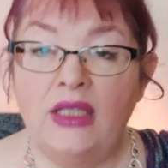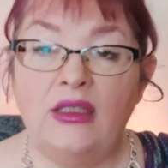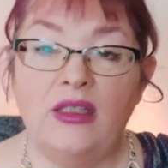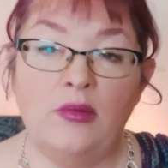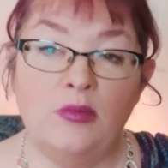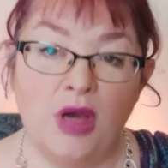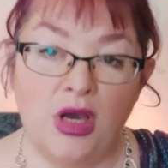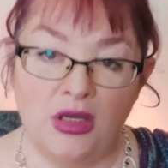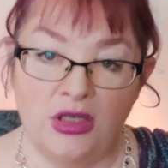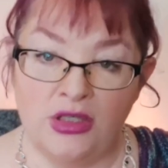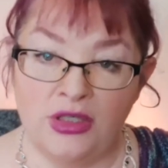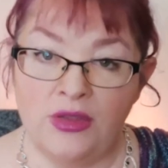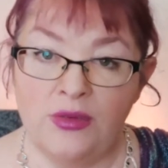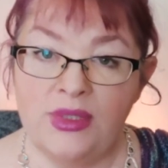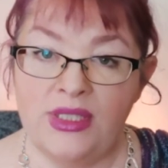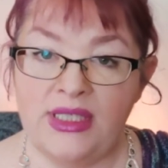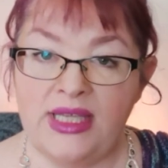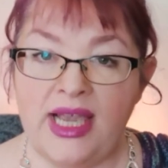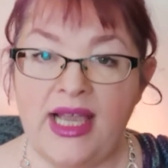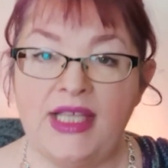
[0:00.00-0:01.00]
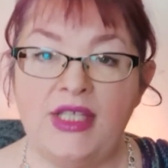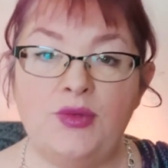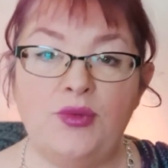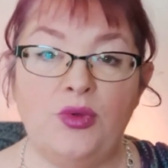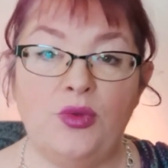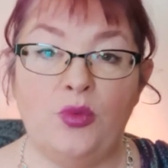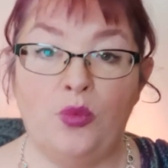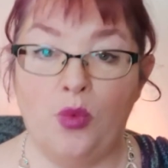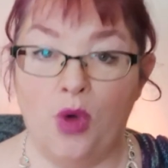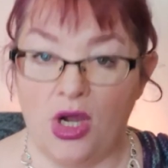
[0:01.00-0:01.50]
The monitor was tasked
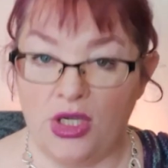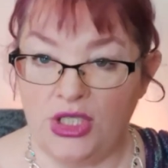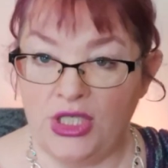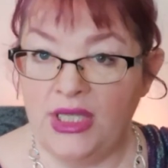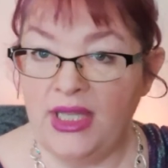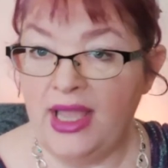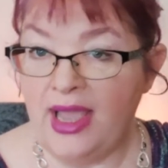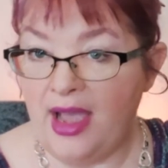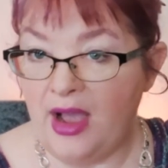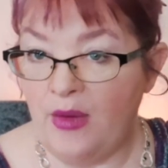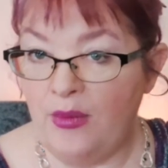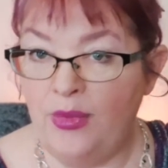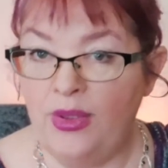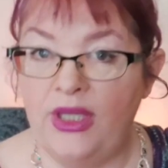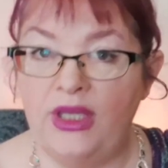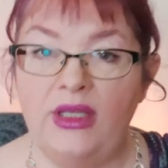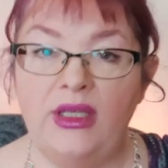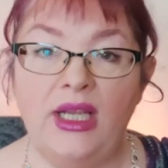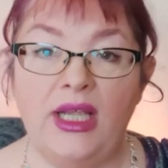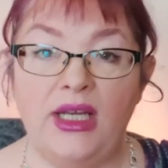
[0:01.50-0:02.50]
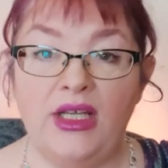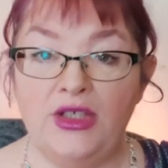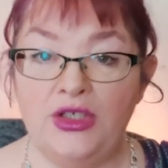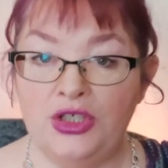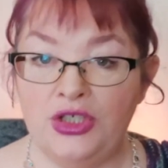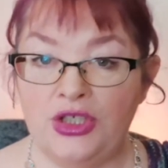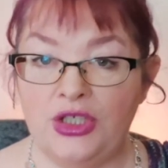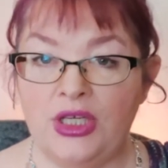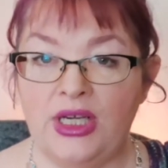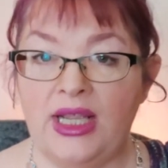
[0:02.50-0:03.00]
with watching the output and
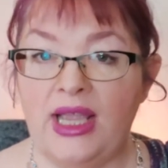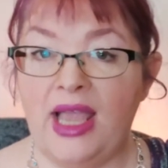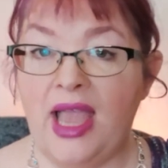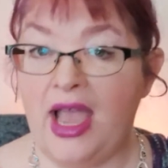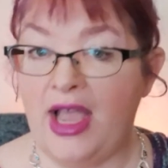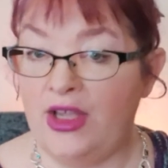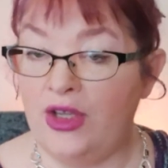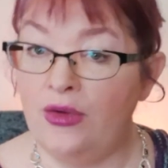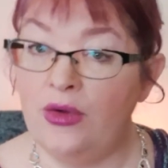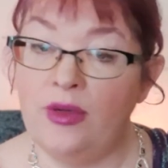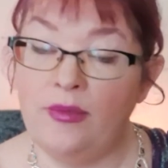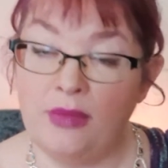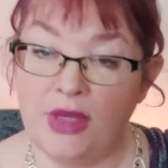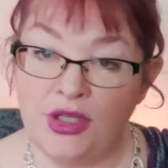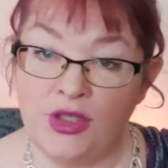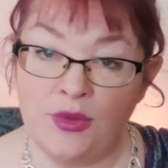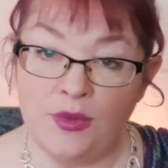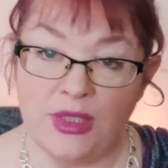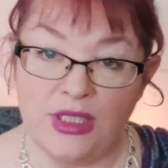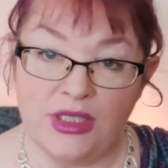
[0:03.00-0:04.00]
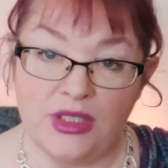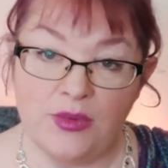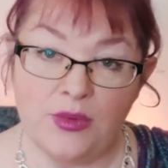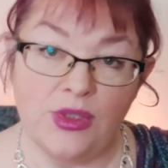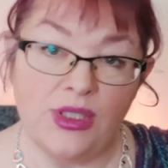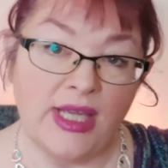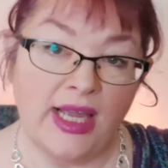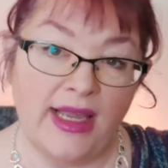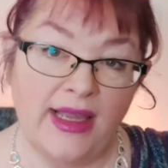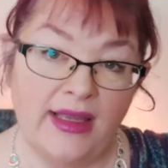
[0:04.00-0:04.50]
ensuring accurate measurements
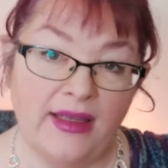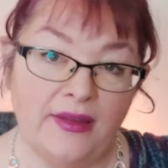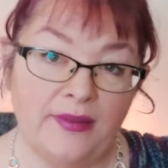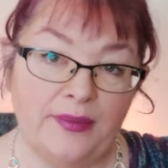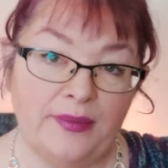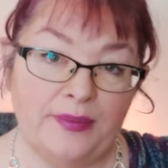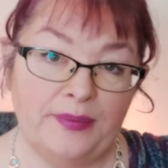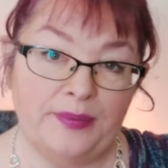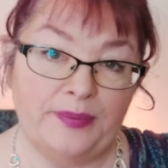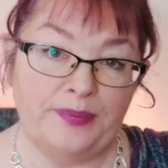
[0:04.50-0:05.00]
were taken.